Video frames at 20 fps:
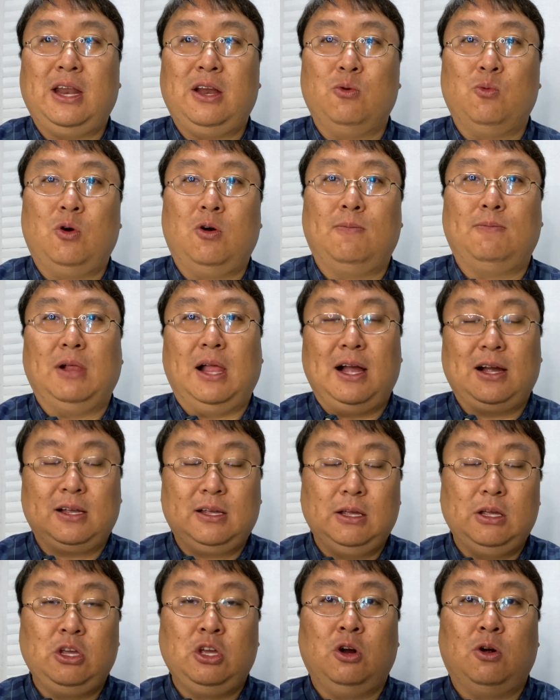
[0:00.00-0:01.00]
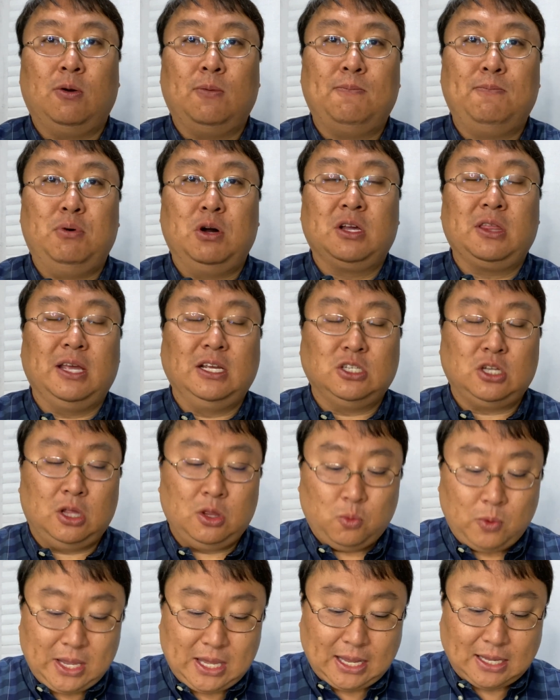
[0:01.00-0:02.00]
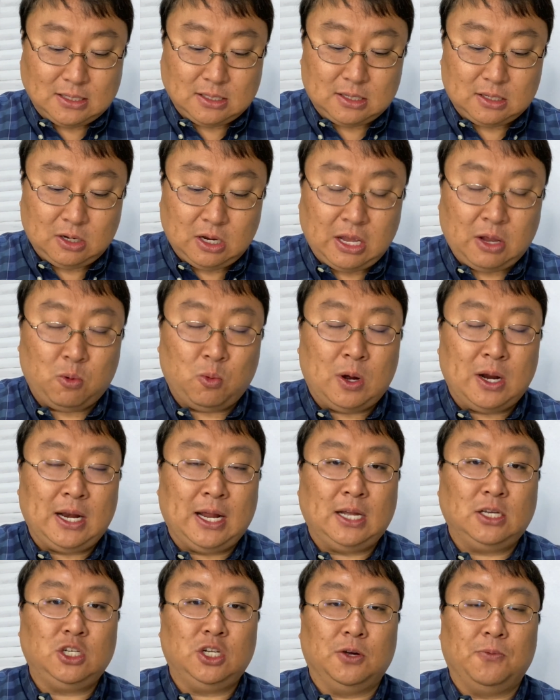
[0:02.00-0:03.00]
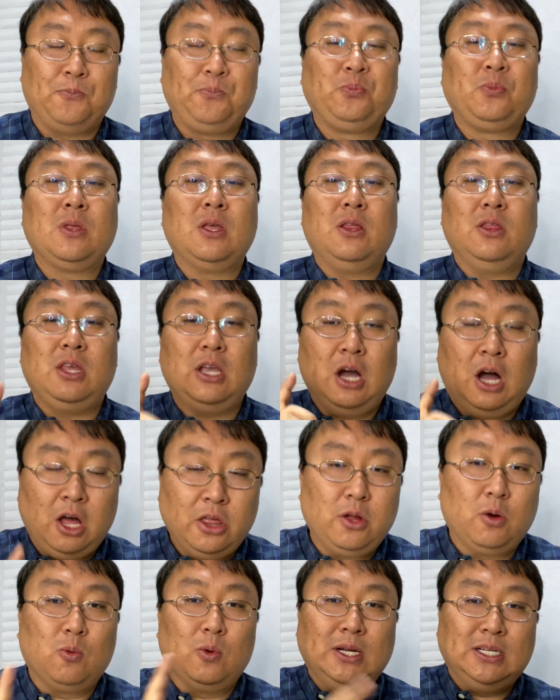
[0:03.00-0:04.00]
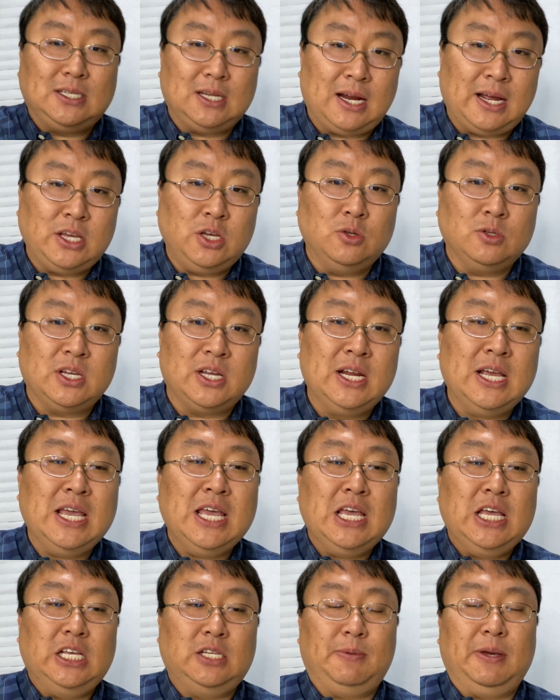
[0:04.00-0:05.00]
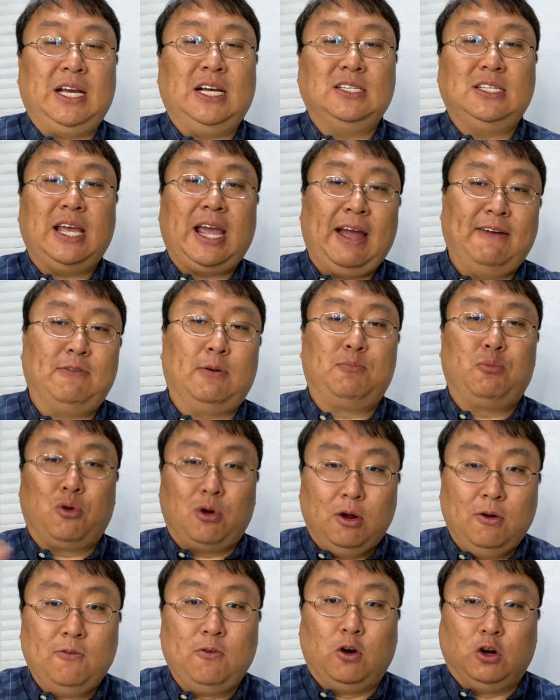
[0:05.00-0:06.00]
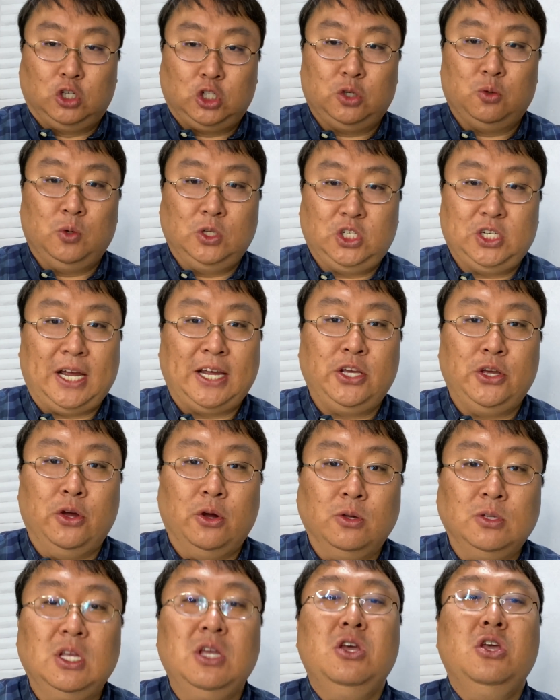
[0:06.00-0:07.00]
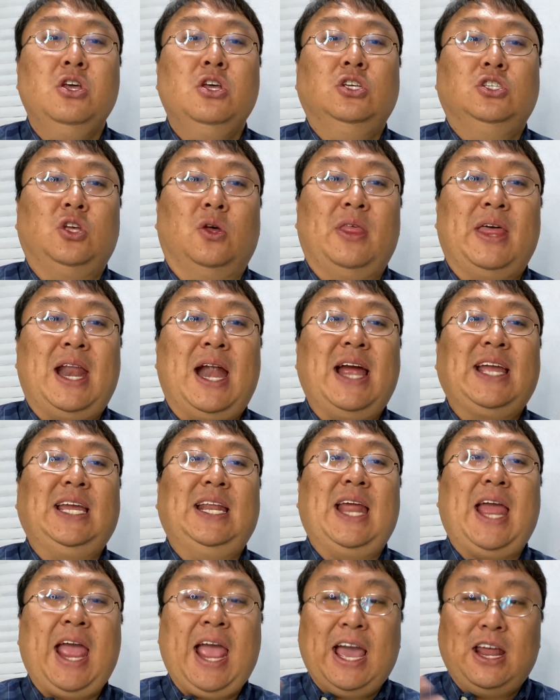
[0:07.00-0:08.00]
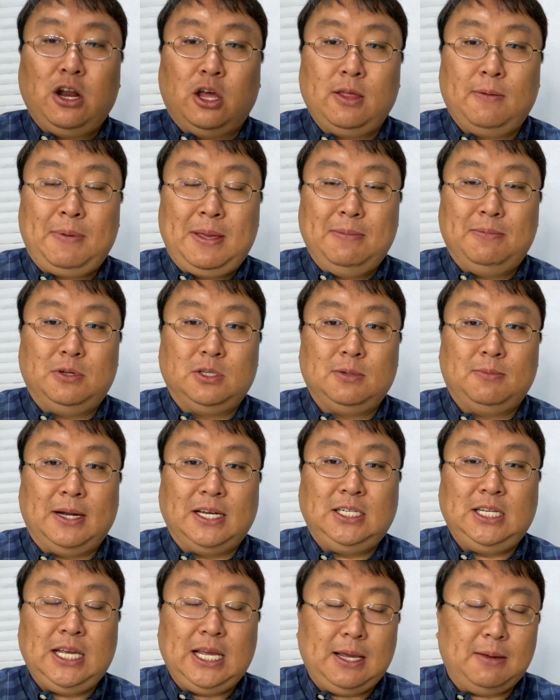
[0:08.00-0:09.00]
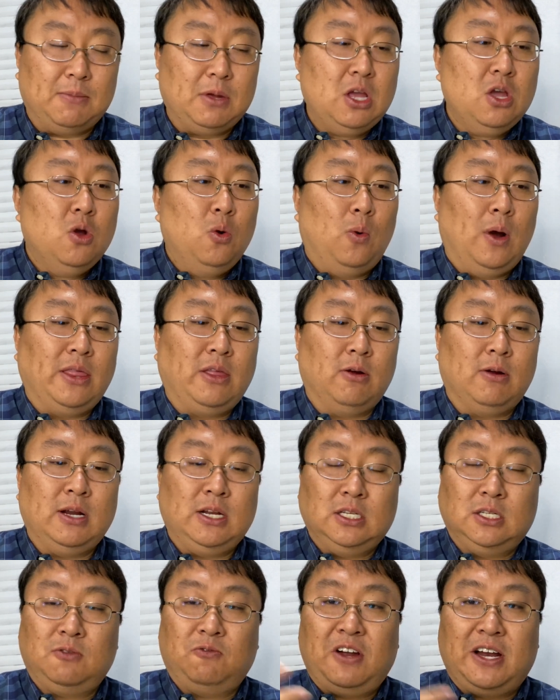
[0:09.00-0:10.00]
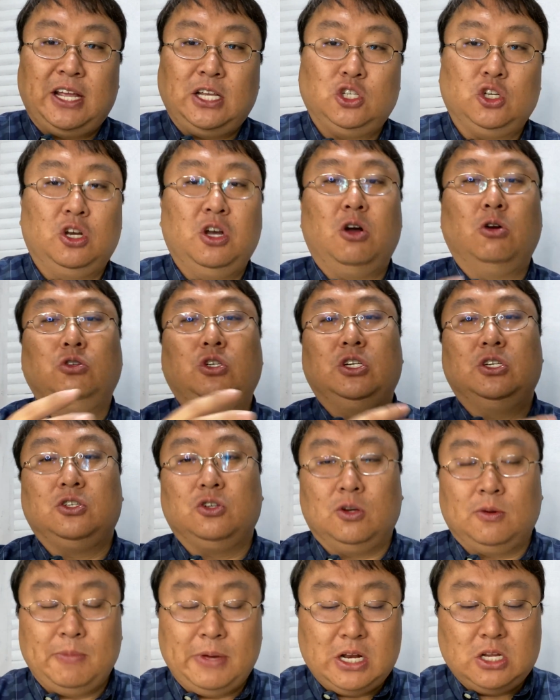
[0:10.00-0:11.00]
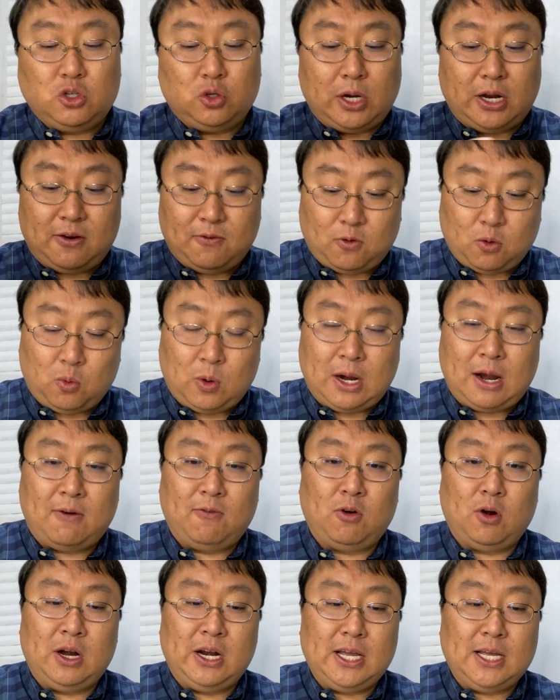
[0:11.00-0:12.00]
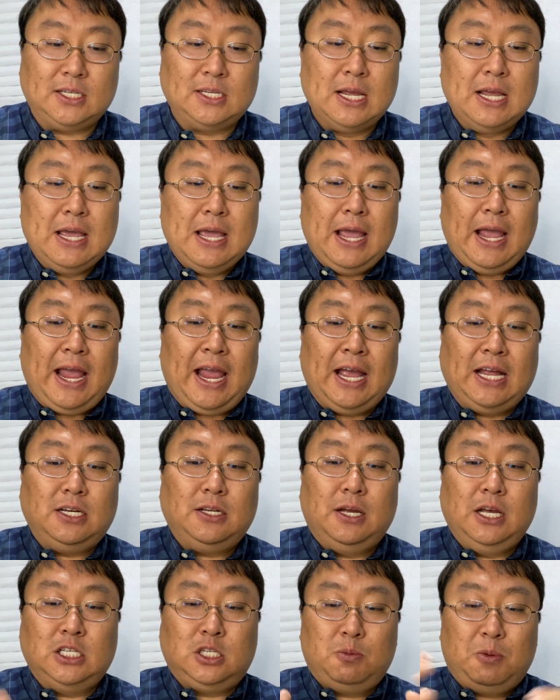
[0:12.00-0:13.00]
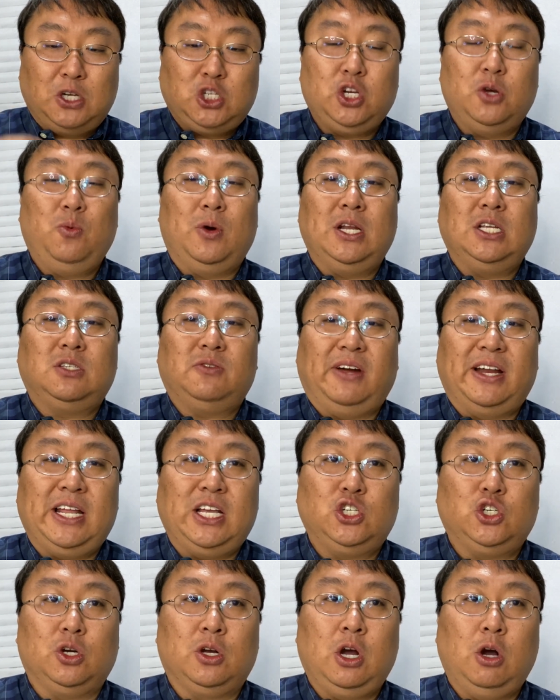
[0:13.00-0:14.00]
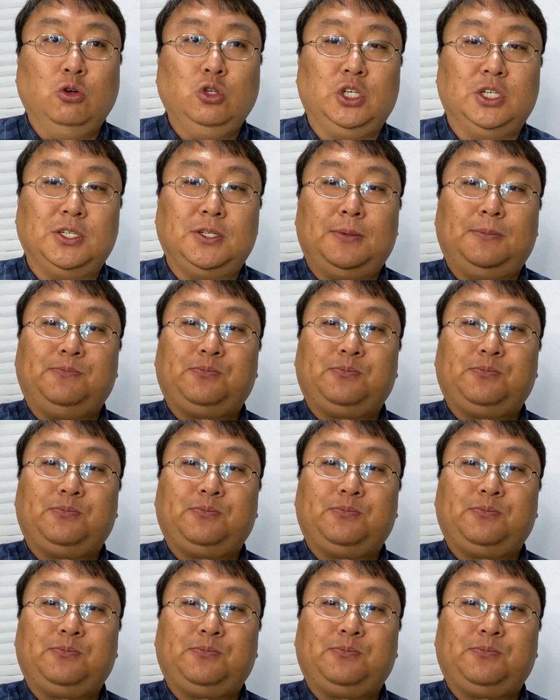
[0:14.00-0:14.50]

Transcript: it won't block, book things on the weekends and whatnot too. The other reason I use it is because they have a pro version, which I use, so that I can add other people to my team, whether it is financial coaches or administrative or whatever it is. And especially when it's financial coaches,